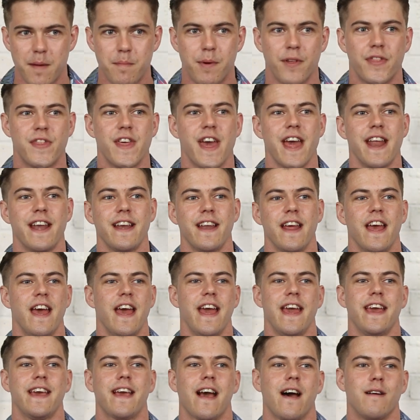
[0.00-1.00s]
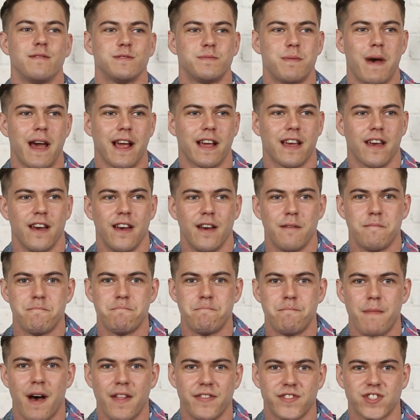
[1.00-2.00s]
But then he comes back
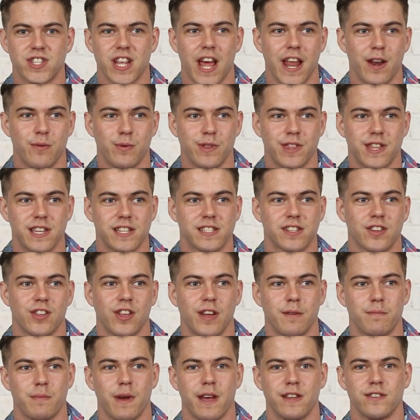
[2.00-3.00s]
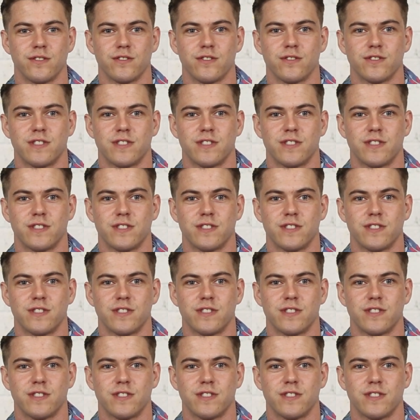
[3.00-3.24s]
months later with this clip.